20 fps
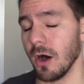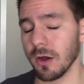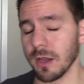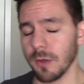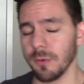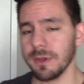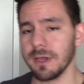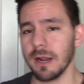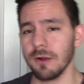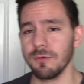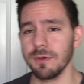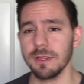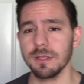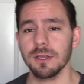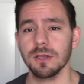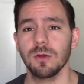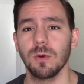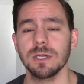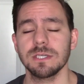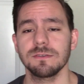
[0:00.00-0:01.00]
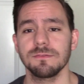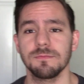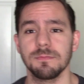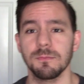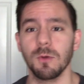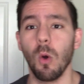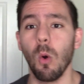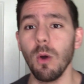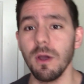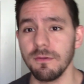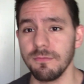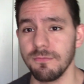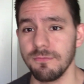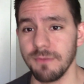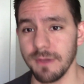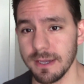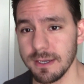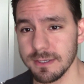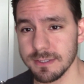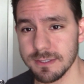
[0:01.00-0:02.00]
Okay, we got a really good question from Koi
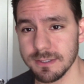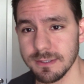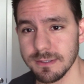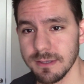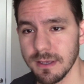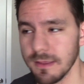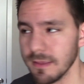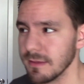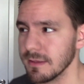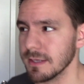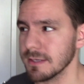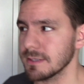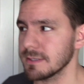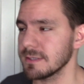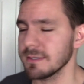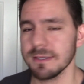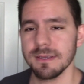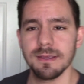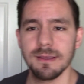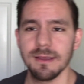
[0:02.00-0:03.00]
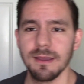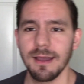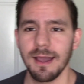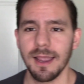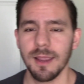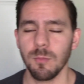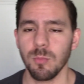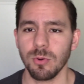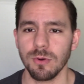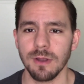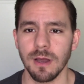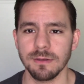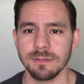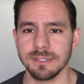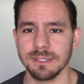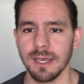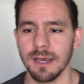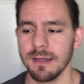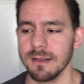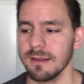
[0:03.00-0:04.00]
Fix. I think that's how you
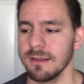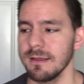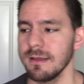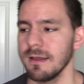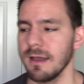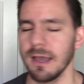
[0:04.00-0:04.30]
pronounce that.